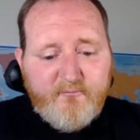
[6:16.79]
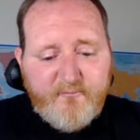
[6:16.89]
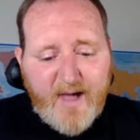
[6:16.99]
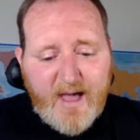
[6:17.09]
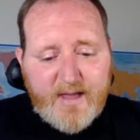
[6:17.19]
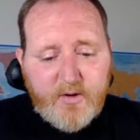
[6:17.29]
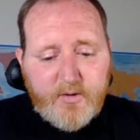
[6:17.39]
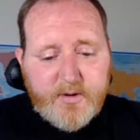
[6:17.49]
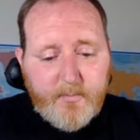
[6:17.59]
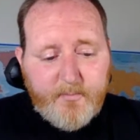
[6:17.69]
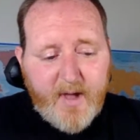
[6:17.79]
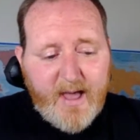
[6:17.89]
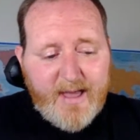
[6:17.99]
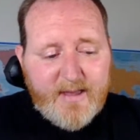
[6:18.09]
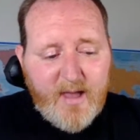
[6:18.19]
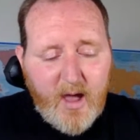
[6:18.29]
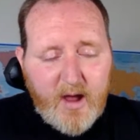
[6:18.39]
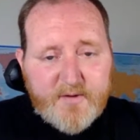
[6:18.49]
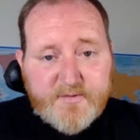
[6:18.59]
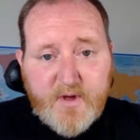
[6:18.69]
filed by
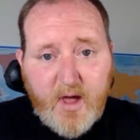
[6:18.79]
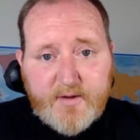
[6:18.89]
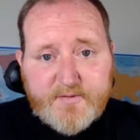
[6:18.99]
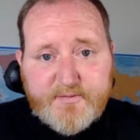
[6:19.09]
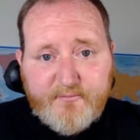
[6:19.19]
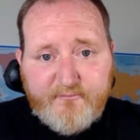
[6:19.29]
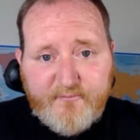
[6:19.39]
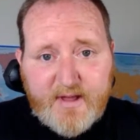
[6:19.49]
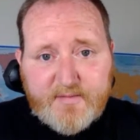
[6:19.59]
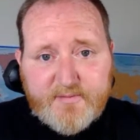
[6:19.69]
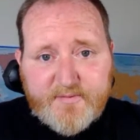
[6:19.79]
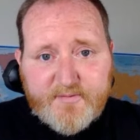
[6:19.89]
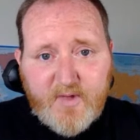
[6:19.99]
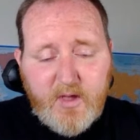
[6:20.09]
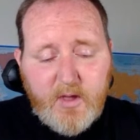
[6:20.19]
Oshkosh Defence.